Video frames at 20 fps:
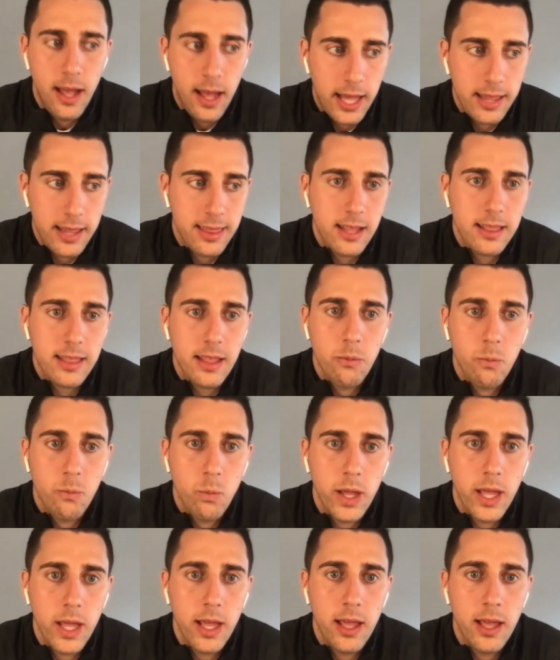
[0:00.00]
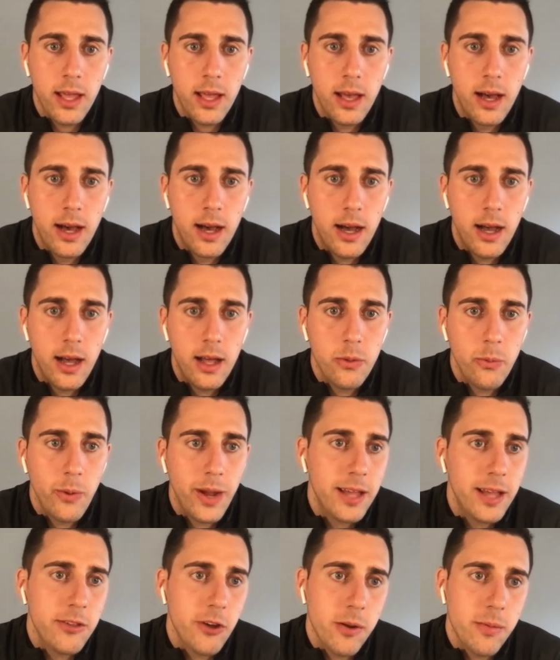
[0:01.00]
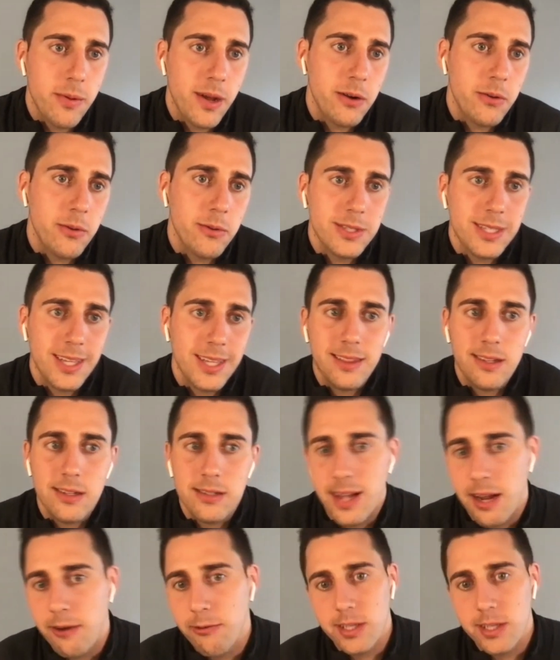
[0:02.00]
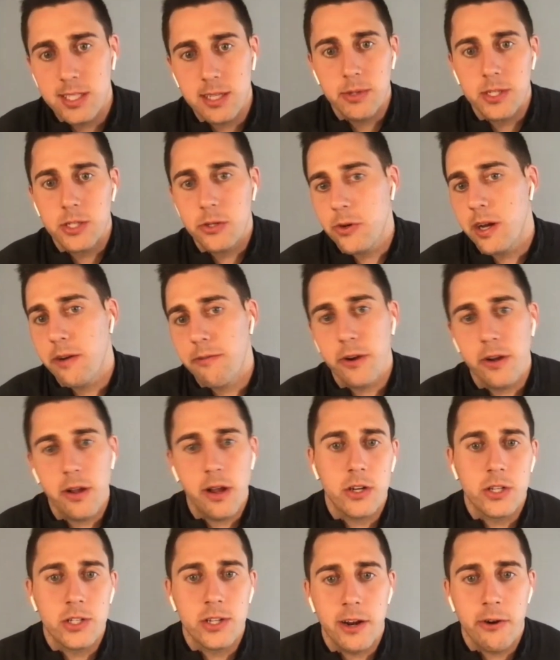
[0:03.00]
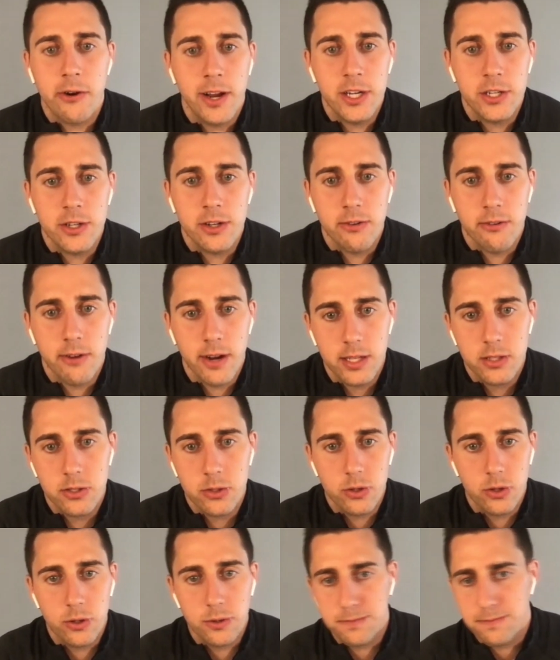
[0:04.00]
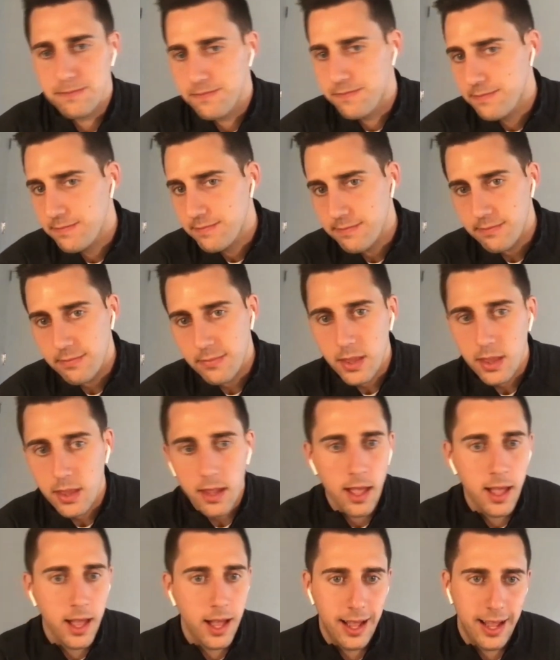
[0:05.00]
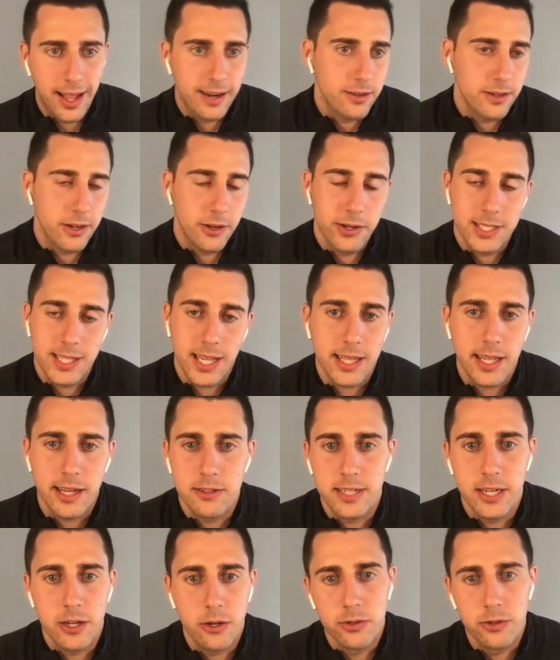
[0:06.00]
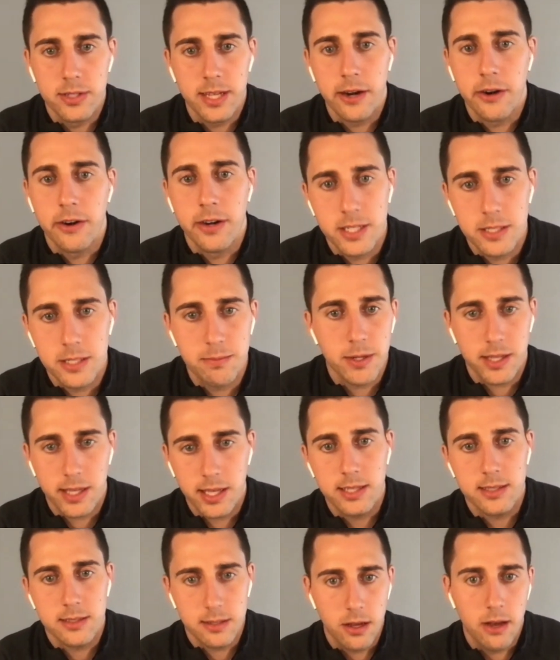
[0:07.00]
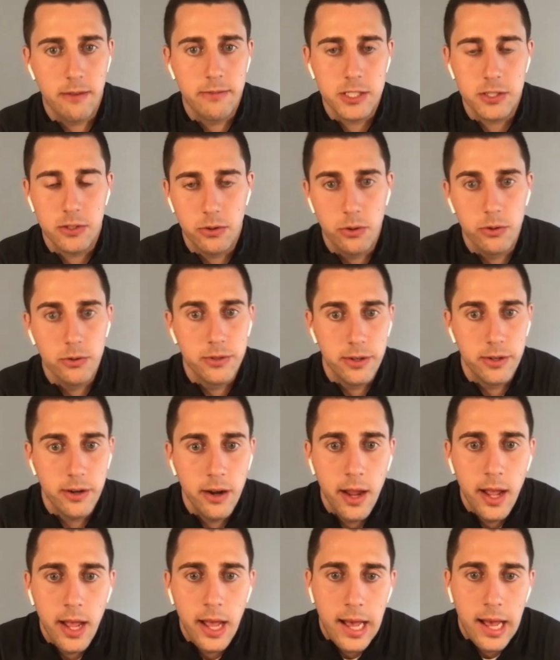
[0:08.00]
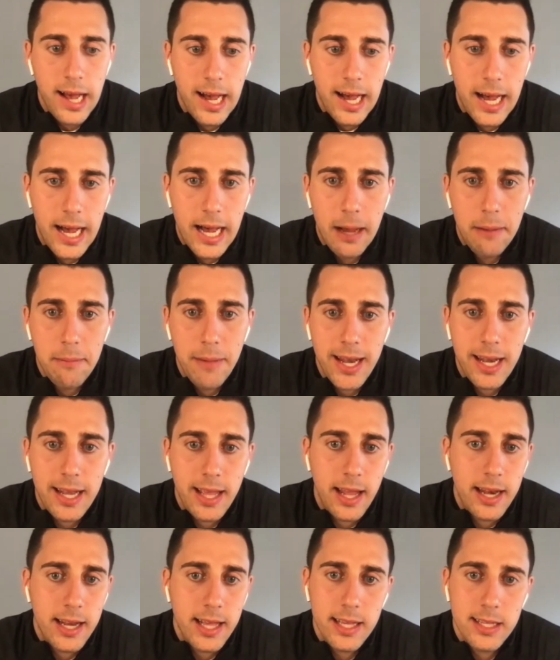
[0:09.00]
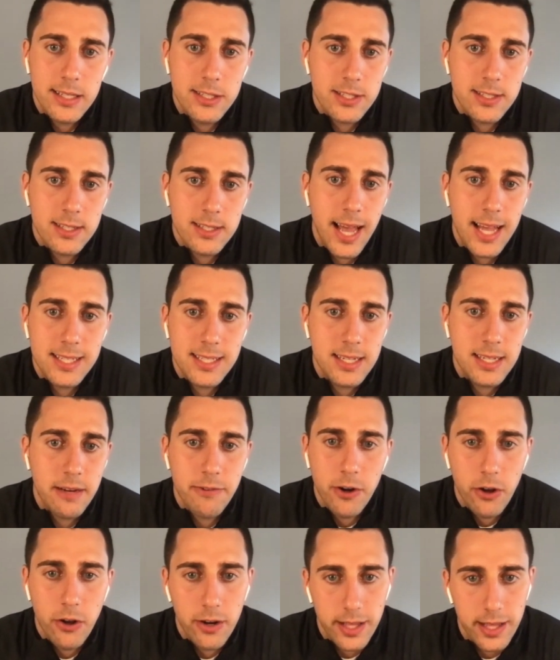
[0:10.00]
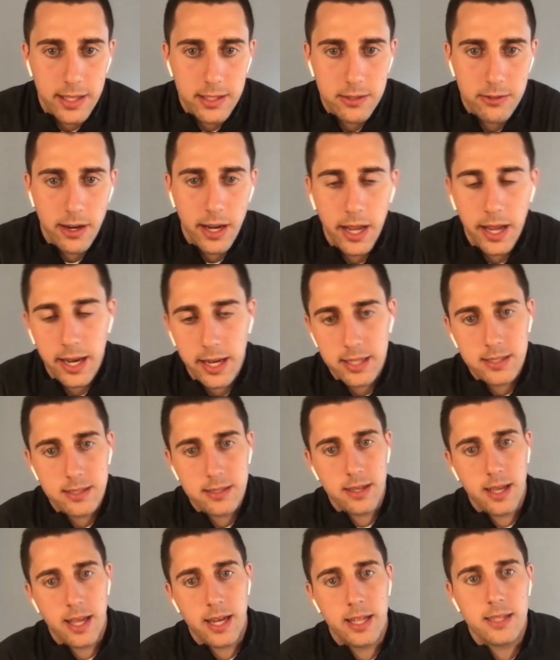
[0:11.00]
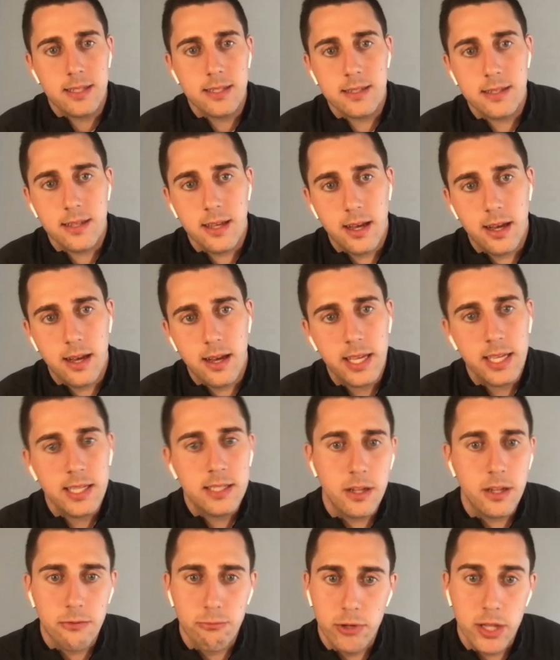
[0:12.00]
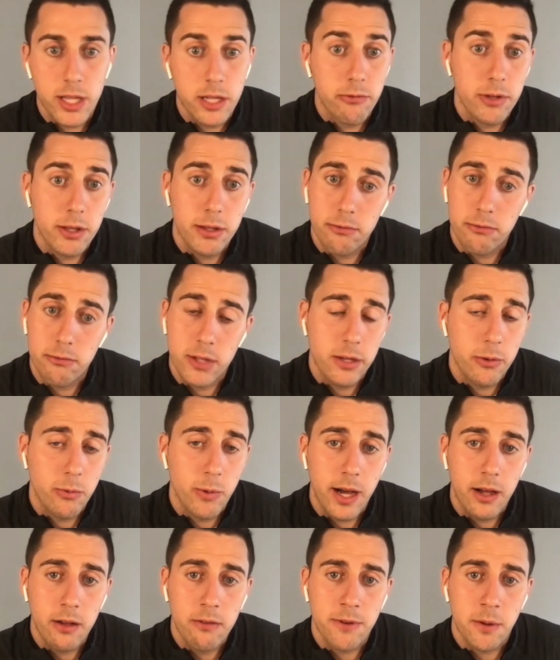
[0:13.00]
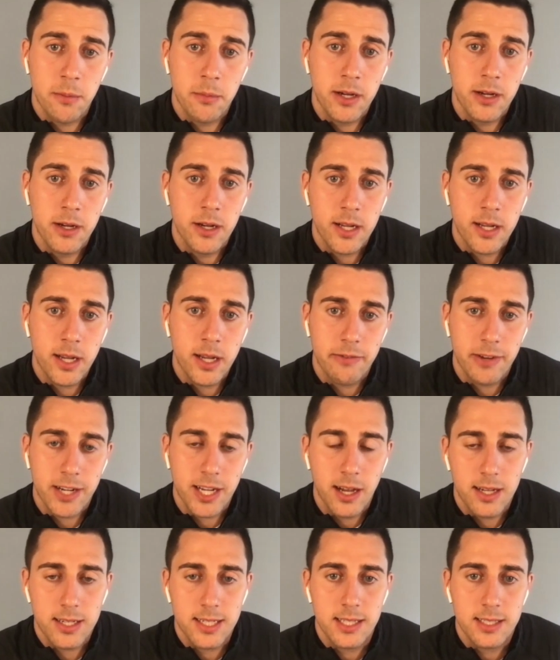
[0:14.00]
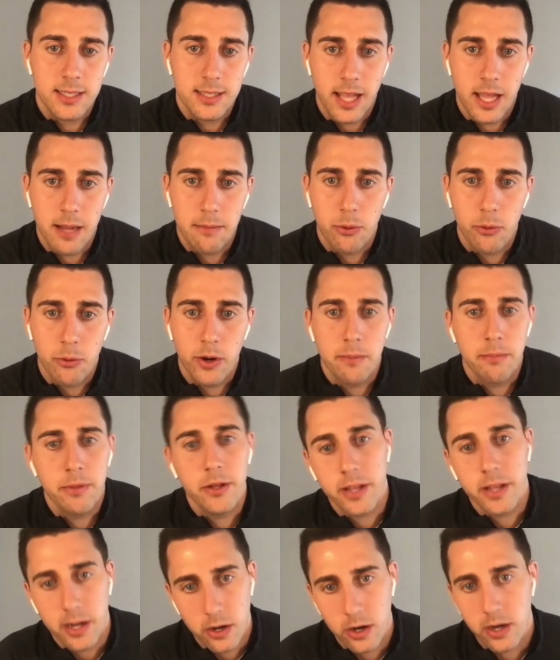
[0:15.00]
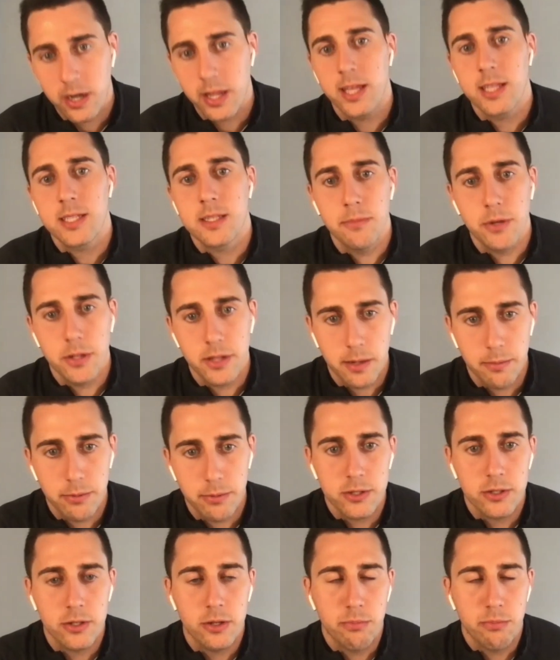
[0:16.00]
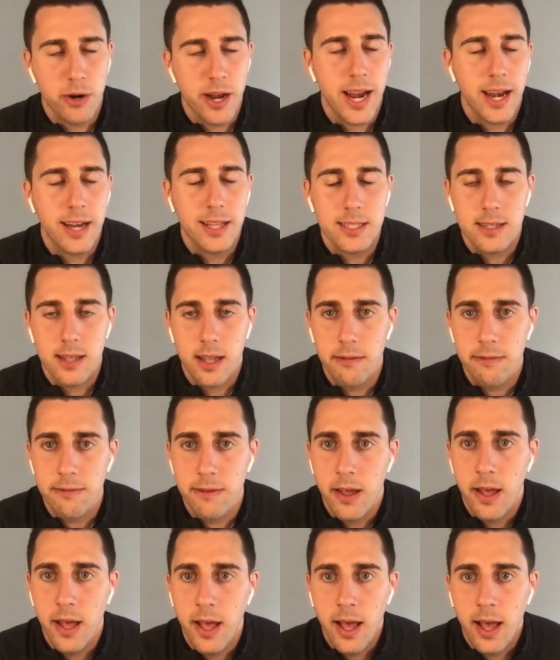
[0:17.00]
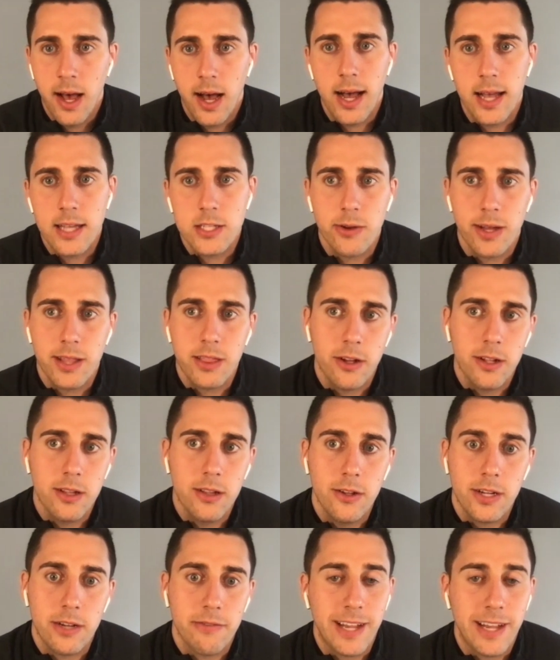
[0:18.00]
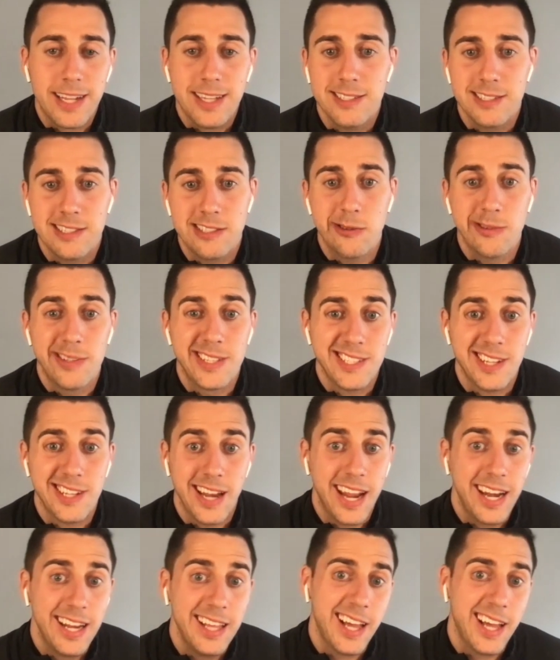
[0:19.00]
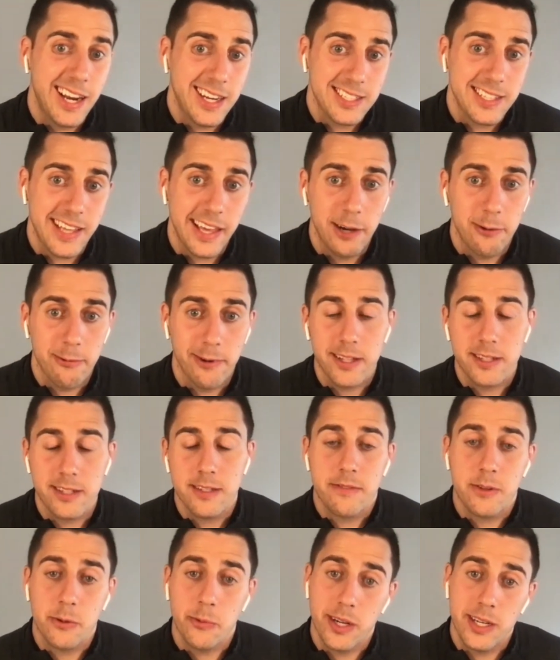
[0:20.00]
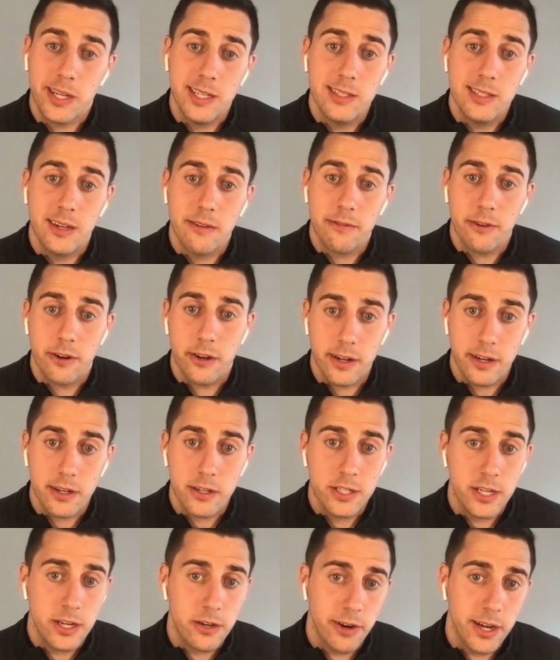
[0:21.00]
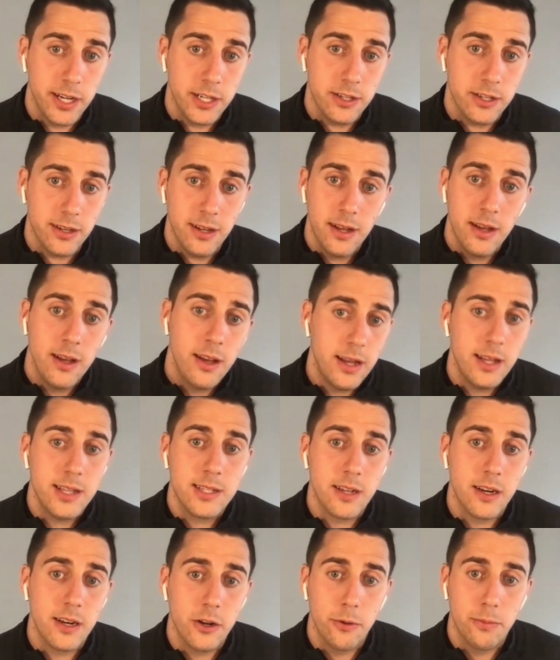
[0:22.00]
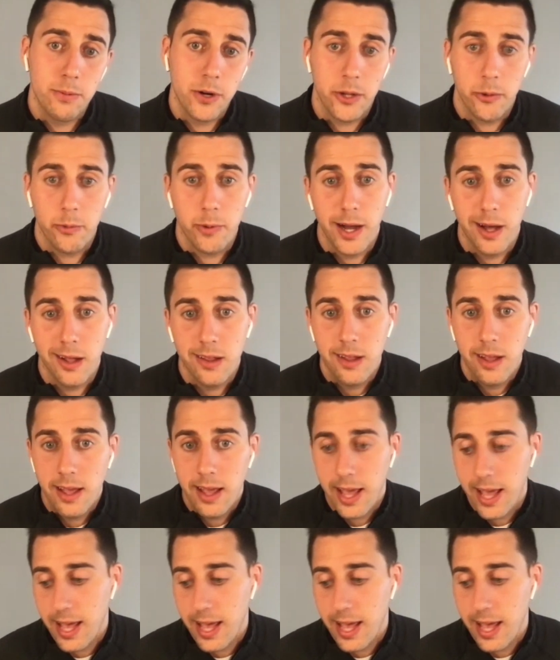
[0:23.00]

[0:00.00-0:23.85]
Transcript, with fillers: I think that we, uh, the way I thought about it was like, there's not really someone doing it for a younger generation, right? So I don't know exactly how old Darren is, but he's obviously older, um, and and he just has a different audience, right? And it's and it's uh, he's done really, really, really well from a kind of a content standpoint and building an audience and building a personal brand and stuff. Uh, so I thought, look, if I can just do this on any kind of scale relative to what he's done for a younger generation, it's going to go pretty well.